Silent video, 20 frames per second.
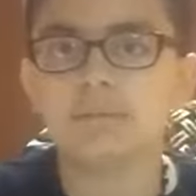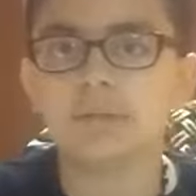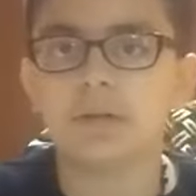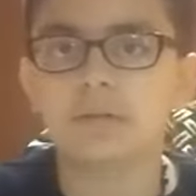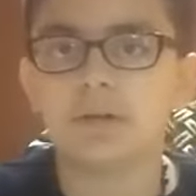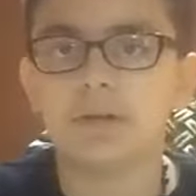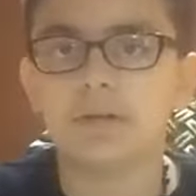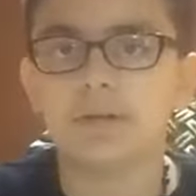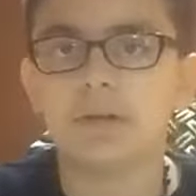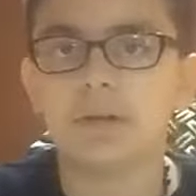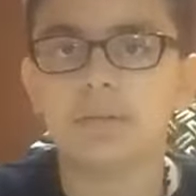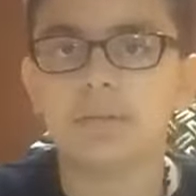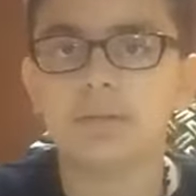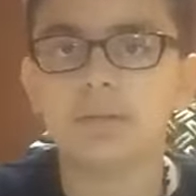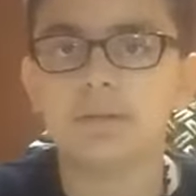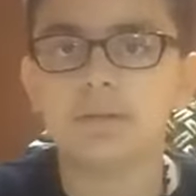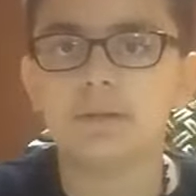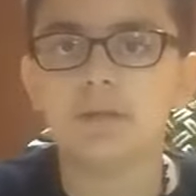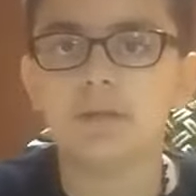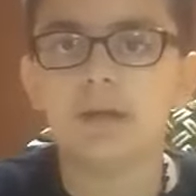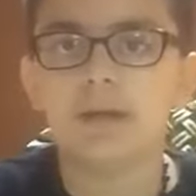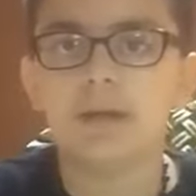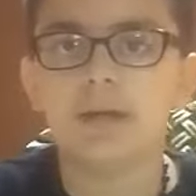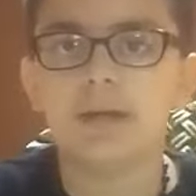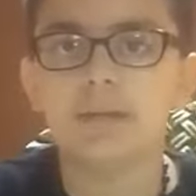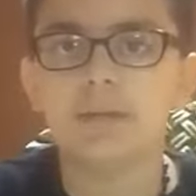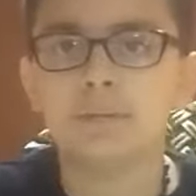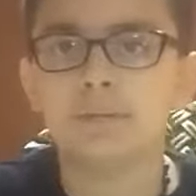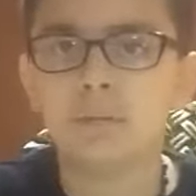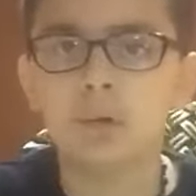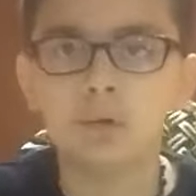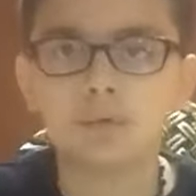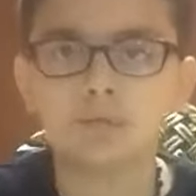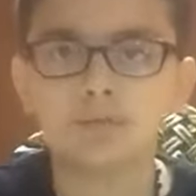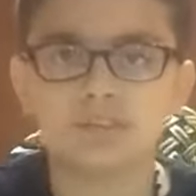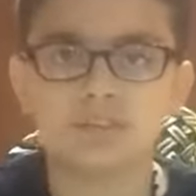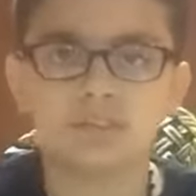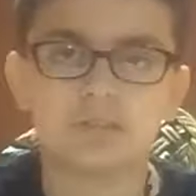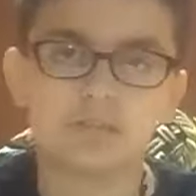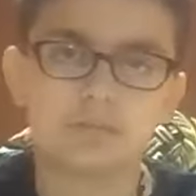on Nabi on Moses."